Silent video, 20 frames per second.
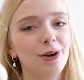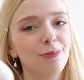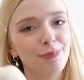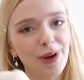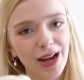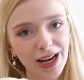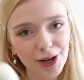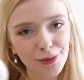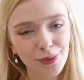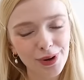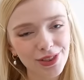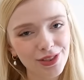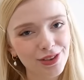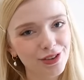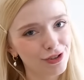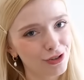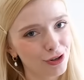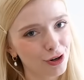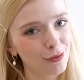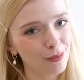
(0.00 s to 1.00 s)
Back when the
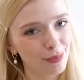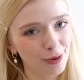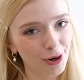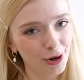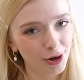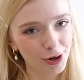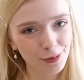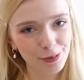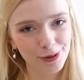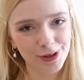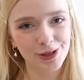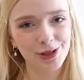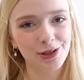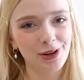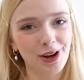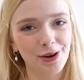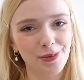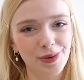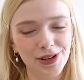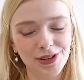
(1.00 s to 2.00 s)
shop opened,
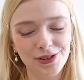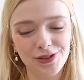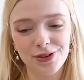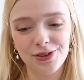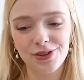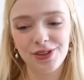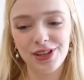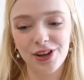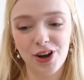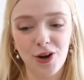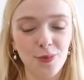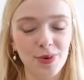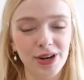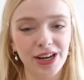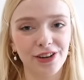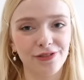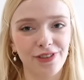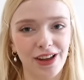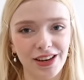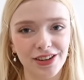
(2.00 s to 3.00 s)
I went to the
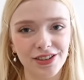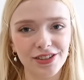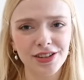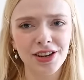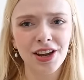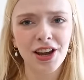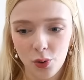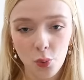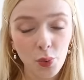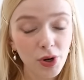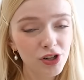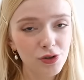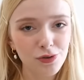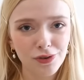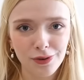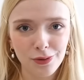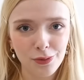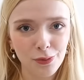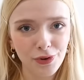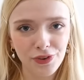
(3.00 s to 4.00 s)
opening event, which
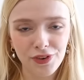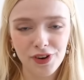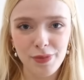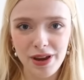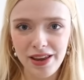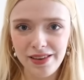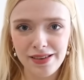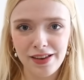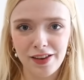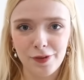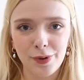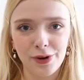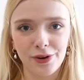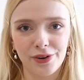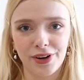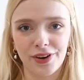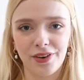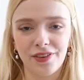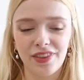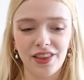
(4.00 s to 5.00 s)
was an amazing
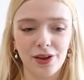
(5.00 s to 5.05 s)
experience.